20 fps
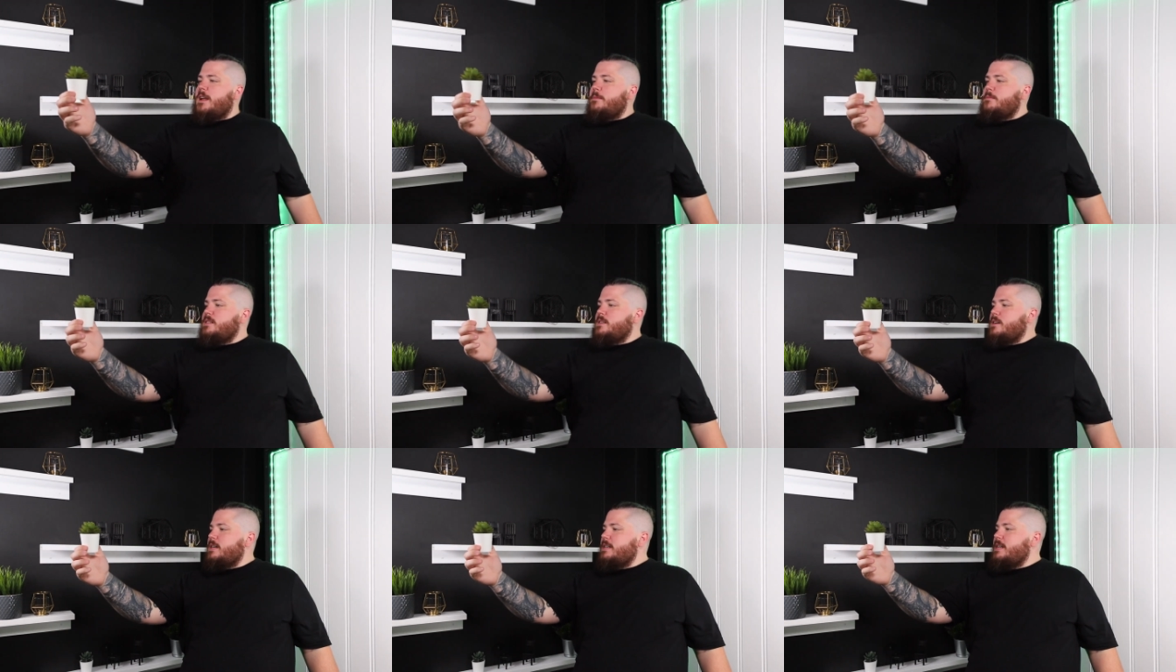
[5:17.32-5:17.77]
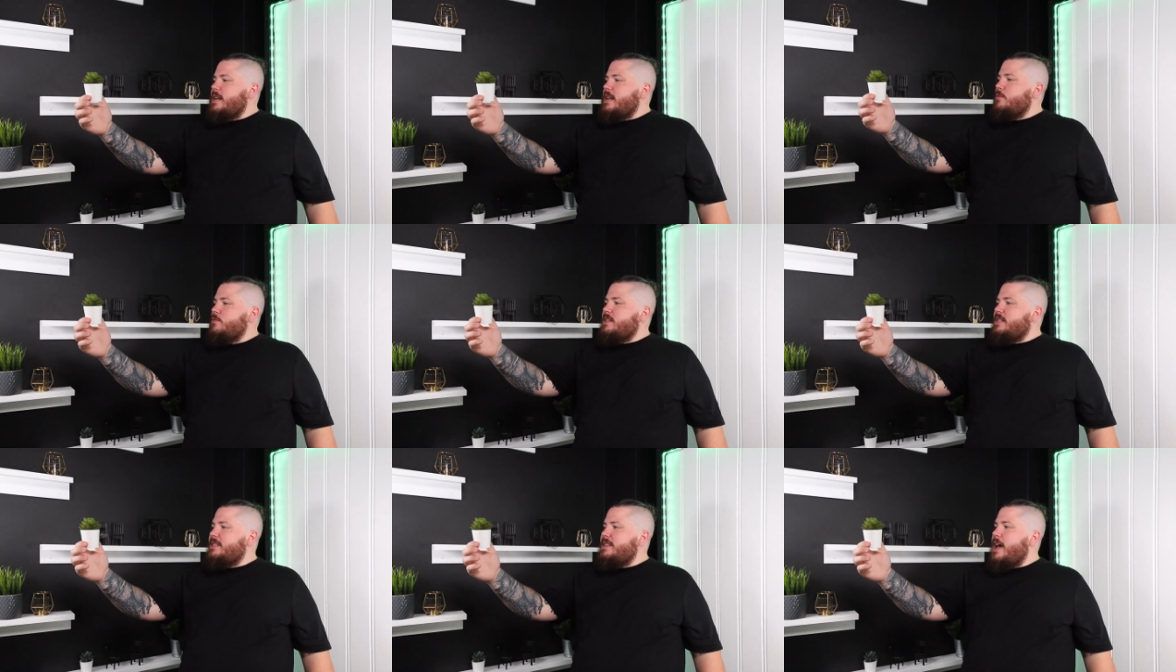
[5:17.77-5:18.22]
Amazon and it
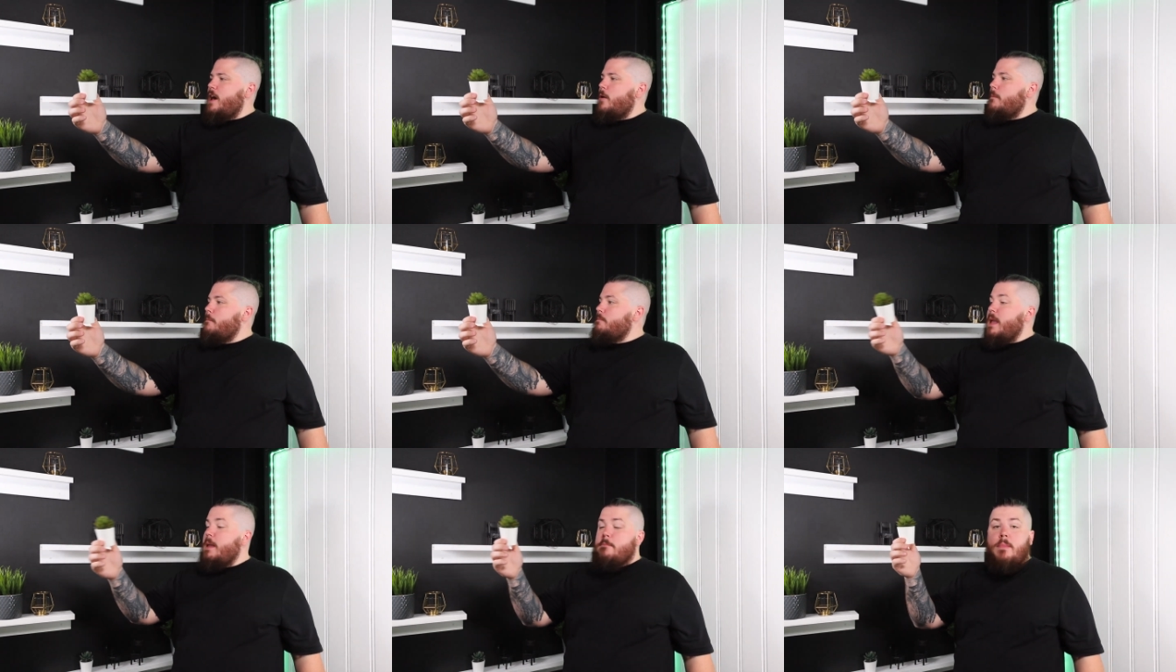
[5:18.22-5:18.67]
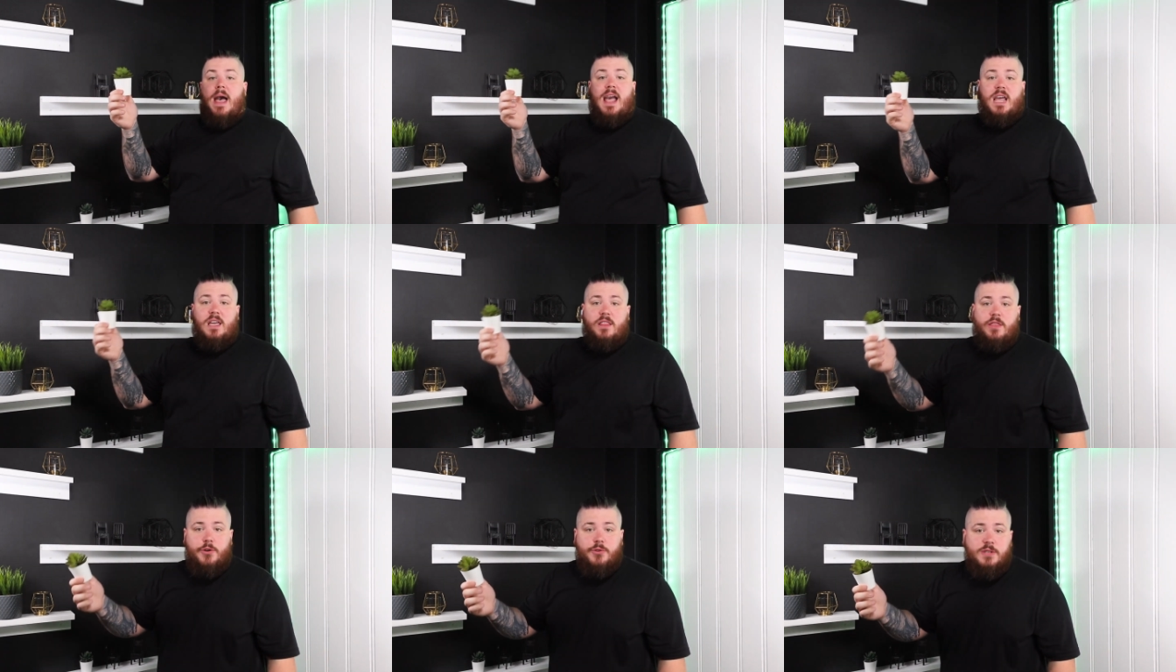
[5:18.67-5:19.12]
would sell and
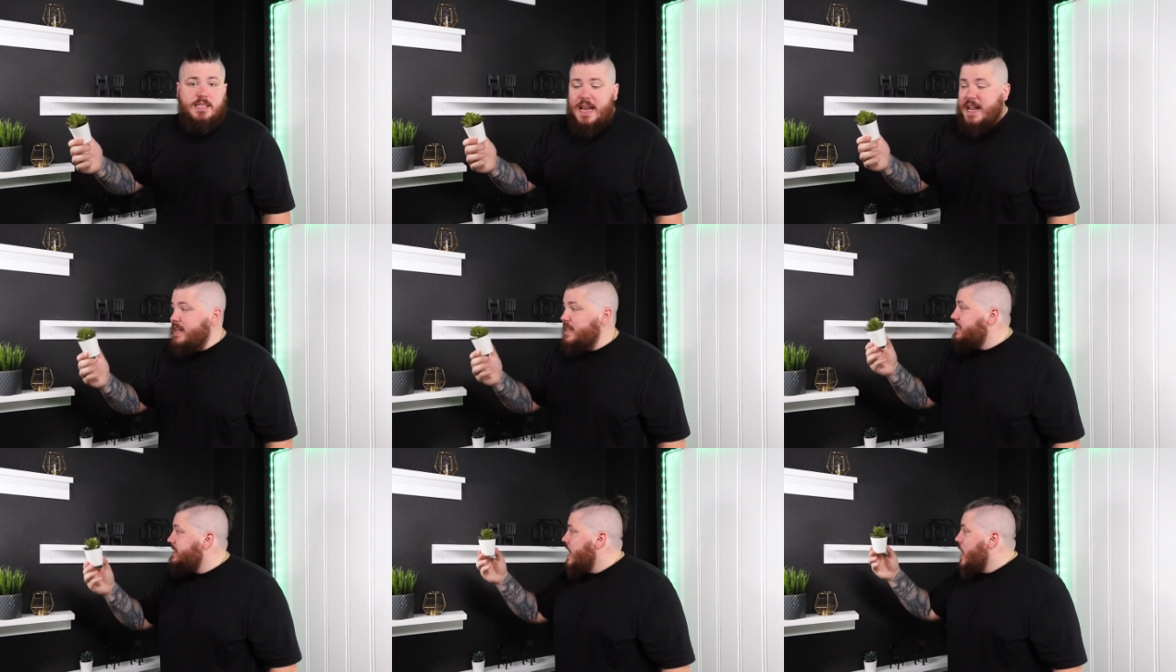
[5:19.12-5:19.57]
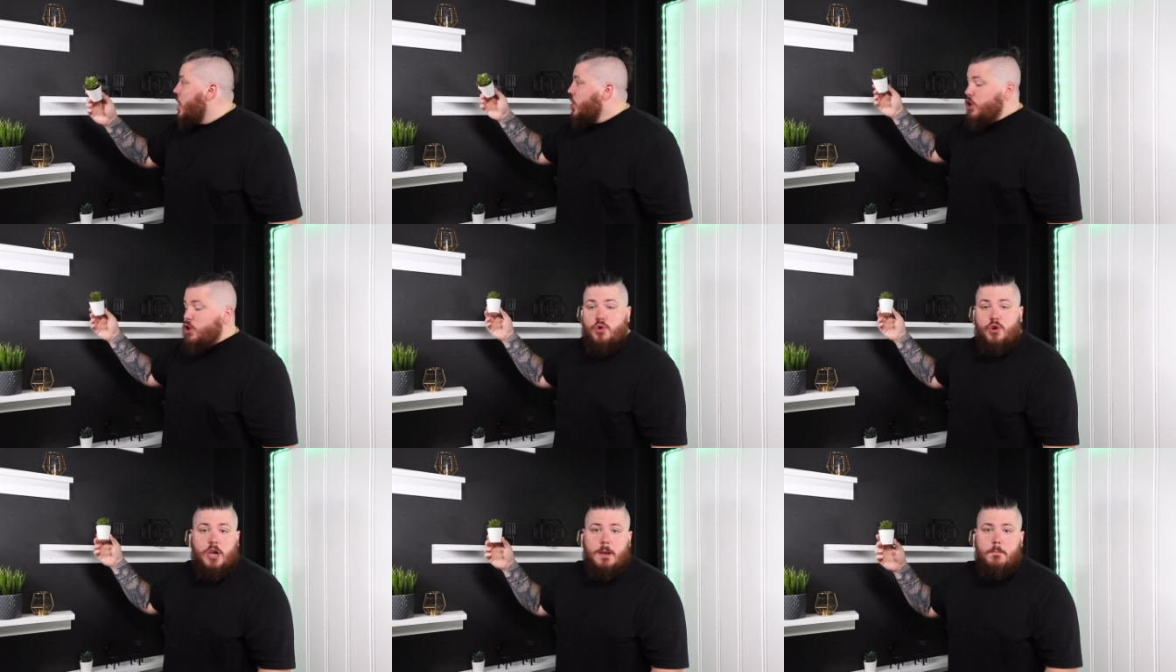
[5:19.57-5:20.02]
back in those days
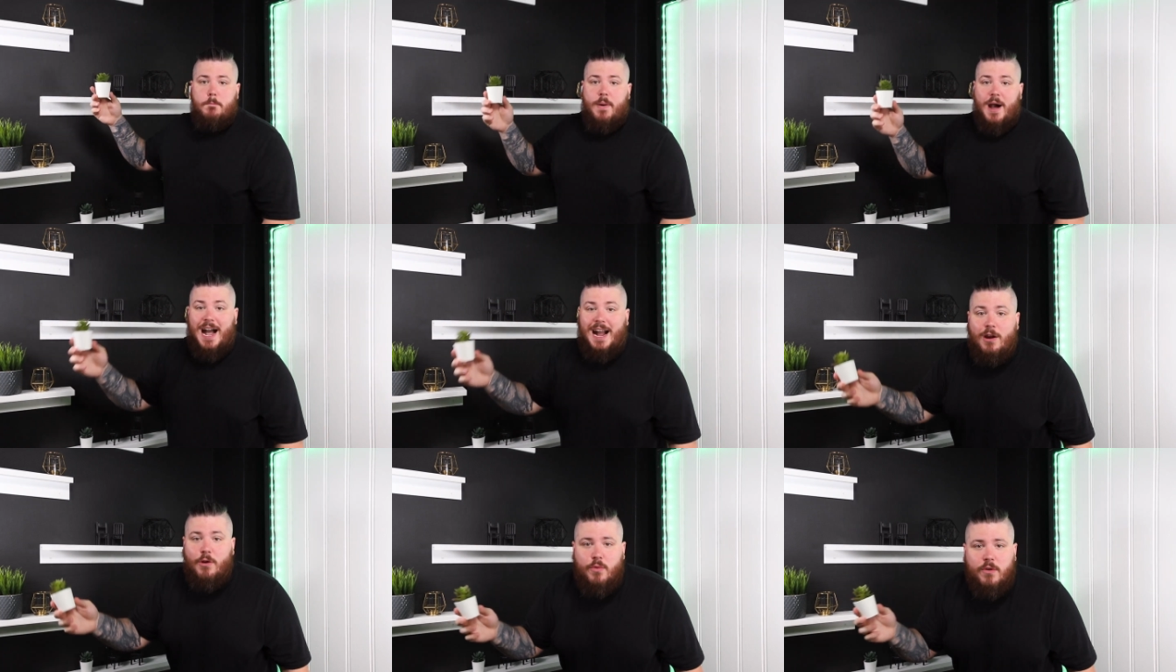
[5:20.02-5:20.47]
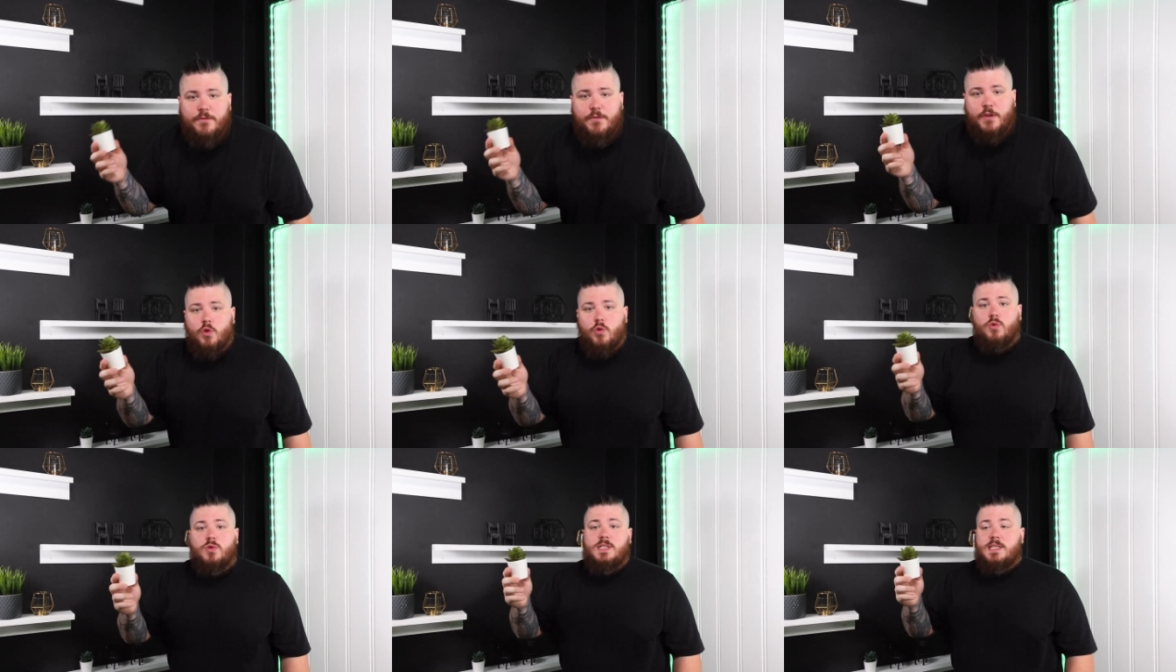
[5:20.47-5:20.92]
you could buy
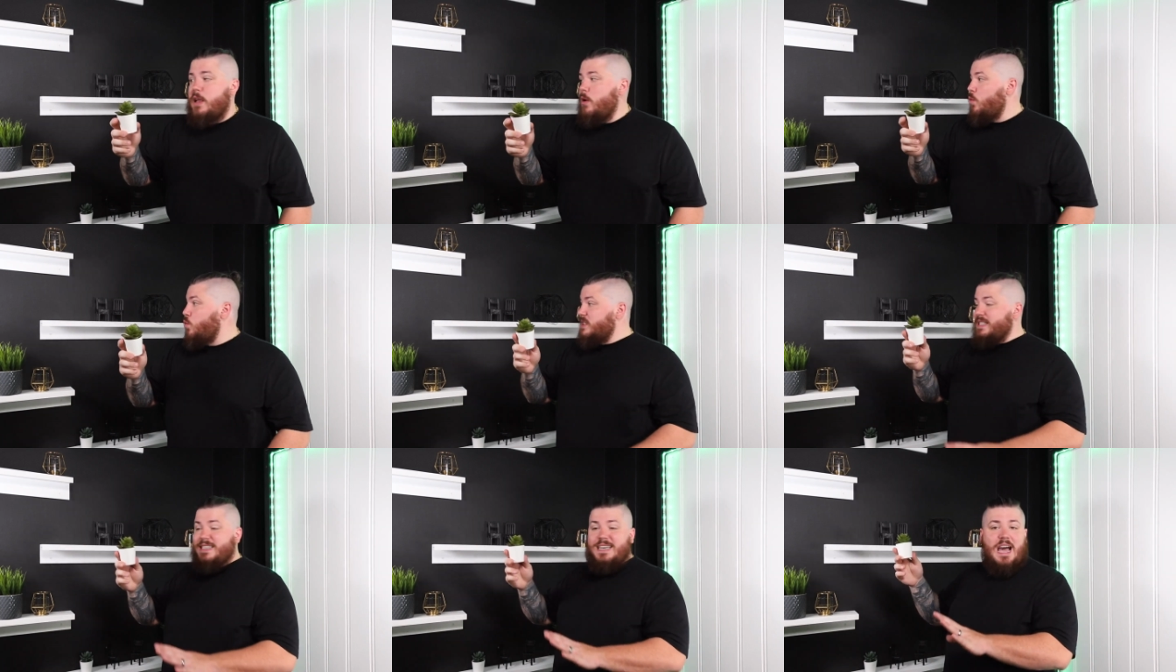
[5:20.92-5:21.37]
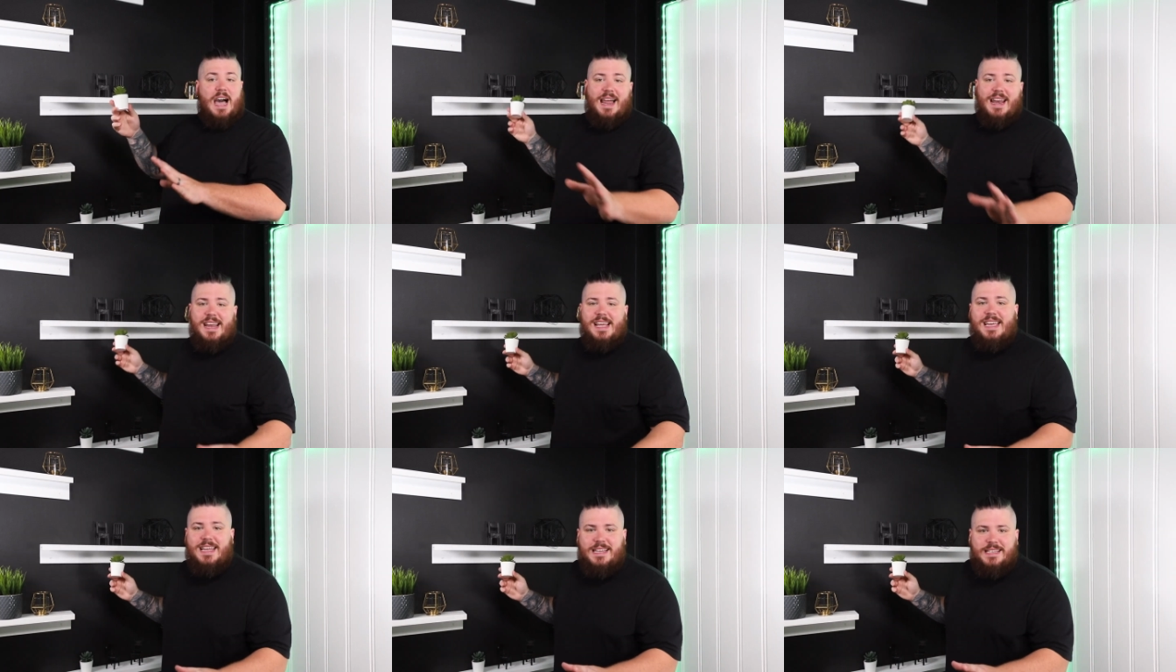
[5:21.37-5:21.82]
reviews it was
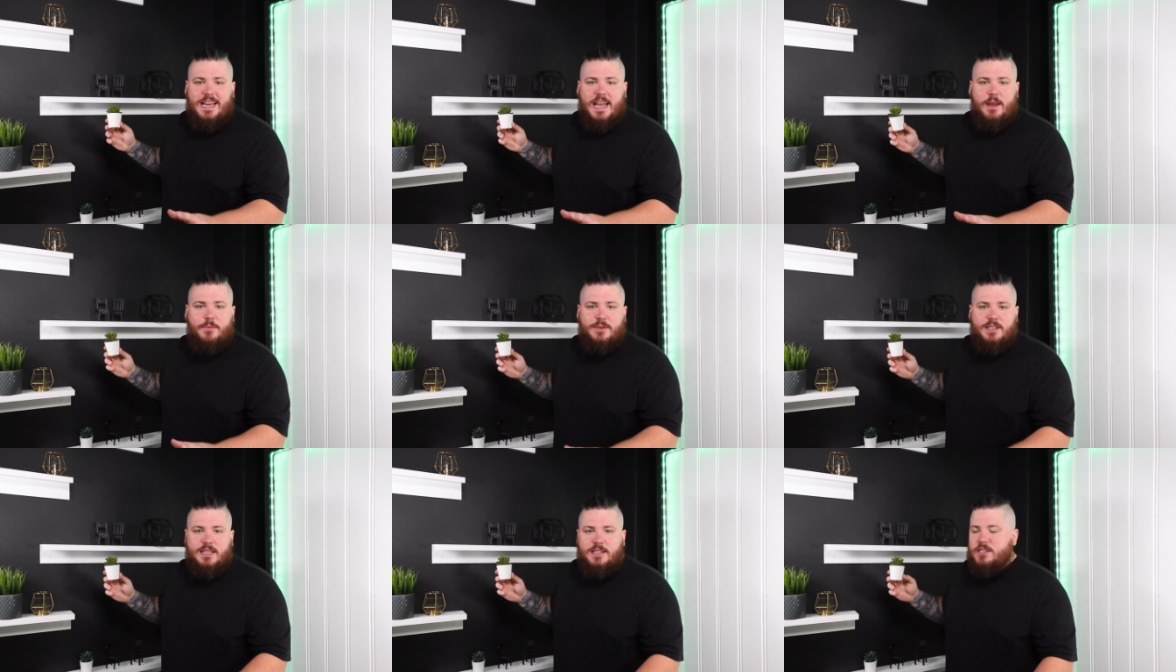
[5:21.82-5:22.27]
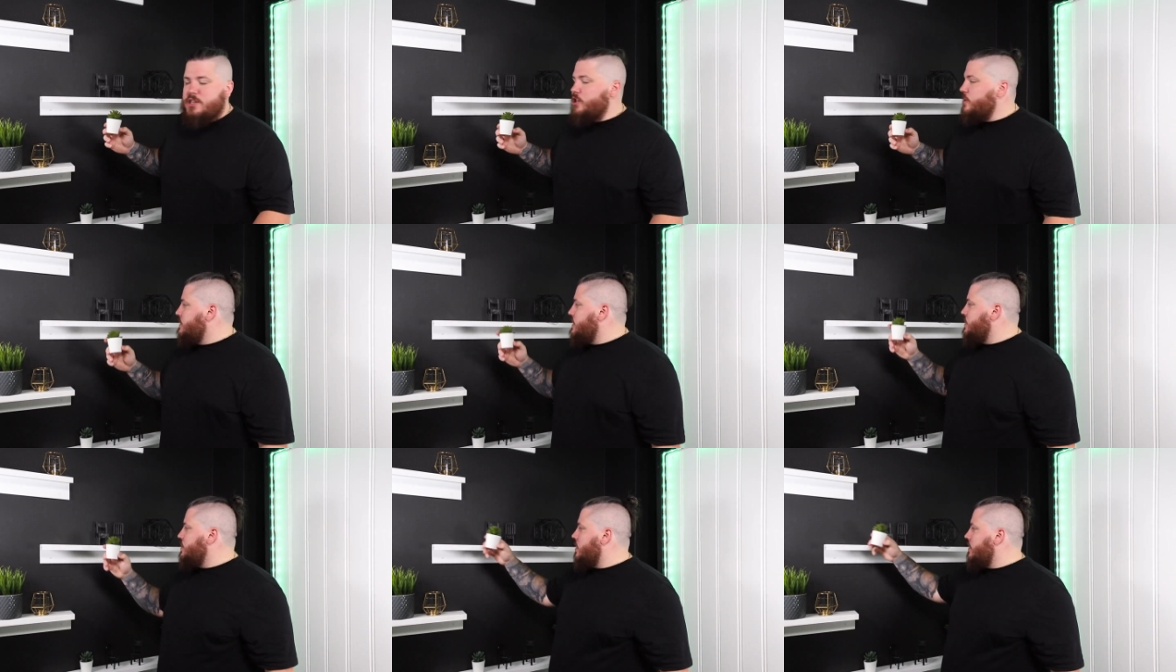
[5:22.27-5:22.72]
not against Amazon
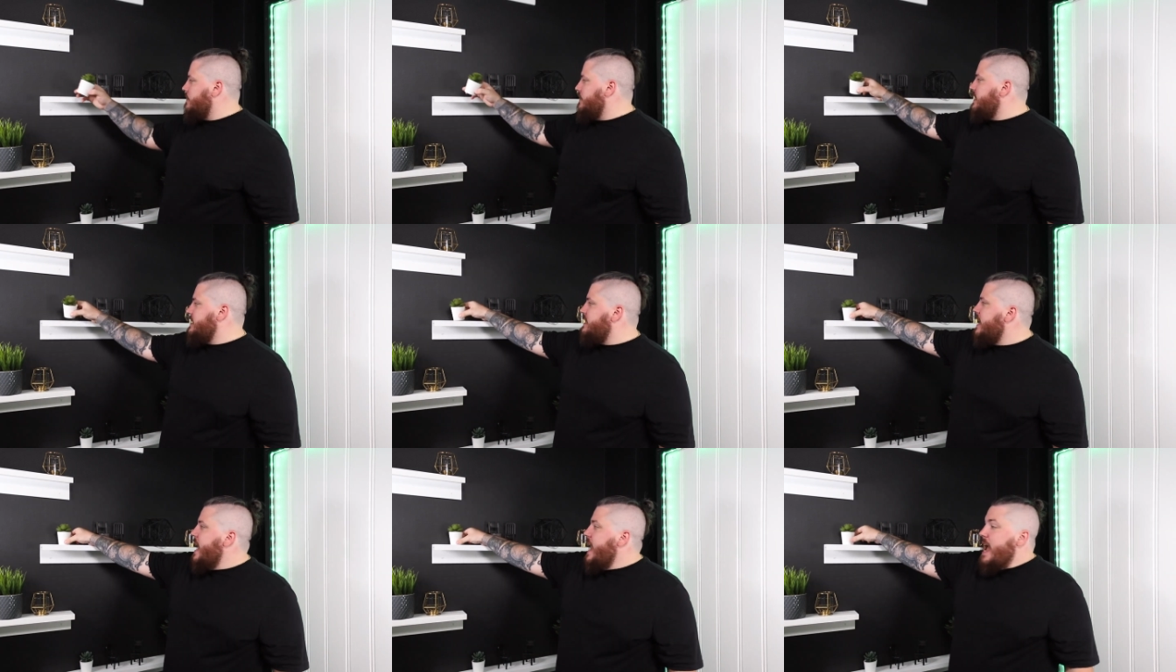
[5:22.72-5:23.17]
terms of service